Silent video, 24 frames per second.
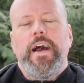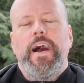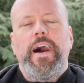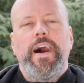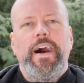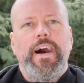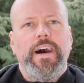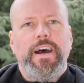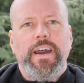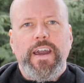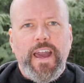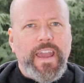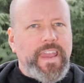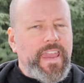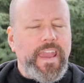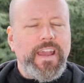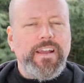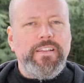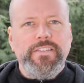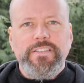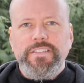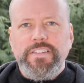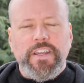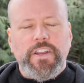Uh,
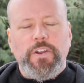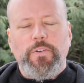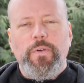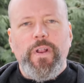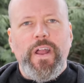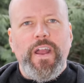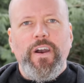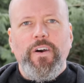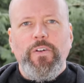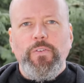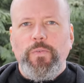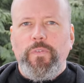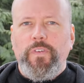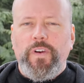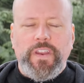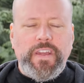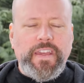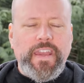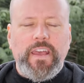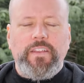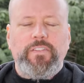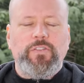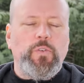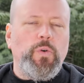again, stick around. We've got a
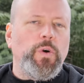guest